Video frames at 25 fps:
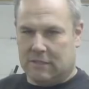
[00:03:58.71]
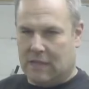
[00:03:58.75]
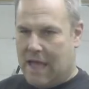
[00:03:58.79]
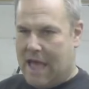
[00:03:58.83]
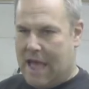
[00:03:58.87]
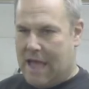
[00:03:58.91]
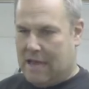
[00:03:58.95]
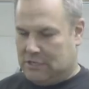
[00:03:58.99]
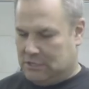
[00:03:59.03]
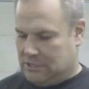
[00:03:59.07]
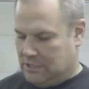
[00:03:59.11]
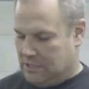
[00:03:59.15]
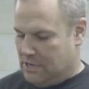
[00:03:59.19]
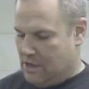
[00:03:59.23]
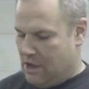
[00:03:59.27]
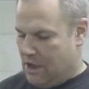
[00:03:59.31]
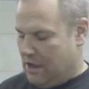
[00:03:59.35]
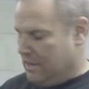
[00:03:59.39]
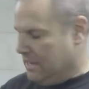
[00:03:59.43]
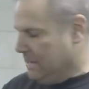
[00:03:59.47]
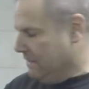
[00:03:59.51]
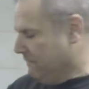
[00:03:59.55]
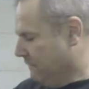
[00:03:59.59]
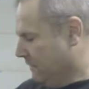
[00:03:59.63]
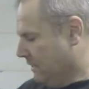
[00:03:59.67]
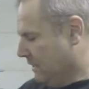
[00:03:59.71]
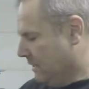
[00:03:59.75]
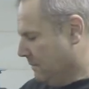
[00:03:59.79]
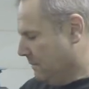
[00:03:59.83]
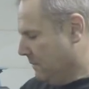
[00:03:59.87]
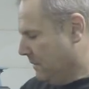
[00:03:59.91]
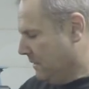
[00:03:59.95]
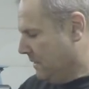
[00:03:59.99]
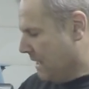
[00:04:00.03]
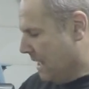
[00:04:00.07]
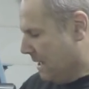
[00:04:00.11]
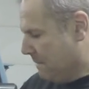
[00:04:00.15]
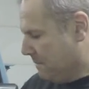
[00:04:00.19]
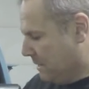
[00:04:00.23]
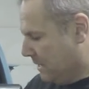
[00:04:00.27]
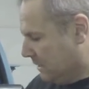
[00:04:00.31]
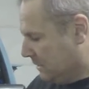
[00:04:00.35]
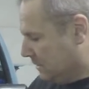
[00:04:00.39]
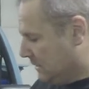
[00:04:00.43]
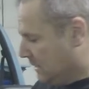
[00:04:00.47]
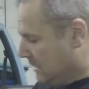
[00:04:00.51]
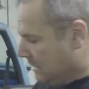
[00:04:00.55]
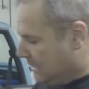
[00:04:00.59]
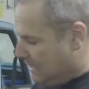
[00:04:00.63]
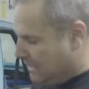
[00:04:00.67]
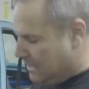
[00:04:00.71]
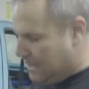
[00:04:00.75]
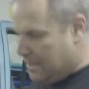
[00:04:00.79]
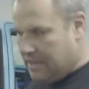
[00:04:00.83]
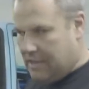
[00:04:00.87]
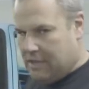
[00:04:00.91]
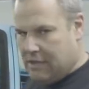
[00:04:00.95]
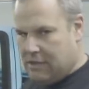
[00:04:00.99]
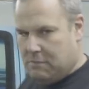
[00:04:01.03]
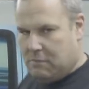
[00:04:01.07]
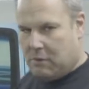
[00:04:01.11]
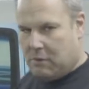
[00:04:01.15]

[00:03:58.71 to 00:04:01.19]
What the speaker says: actually not even gonna be that much. You